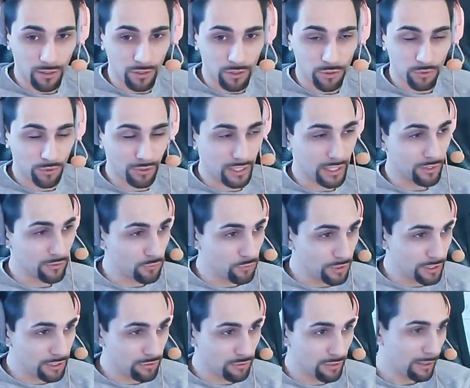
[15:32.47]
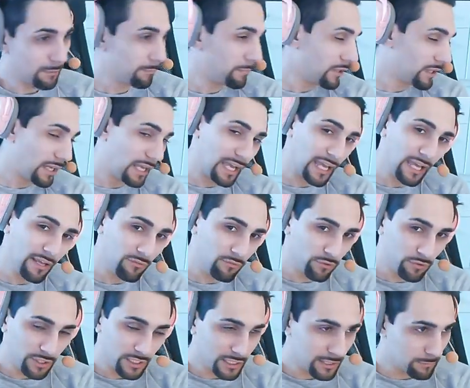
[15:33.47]
You can re-grab
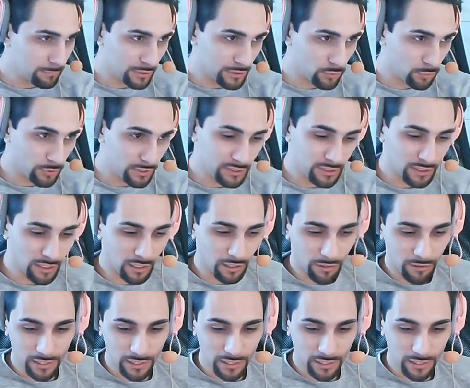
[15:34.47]
every in between the eye.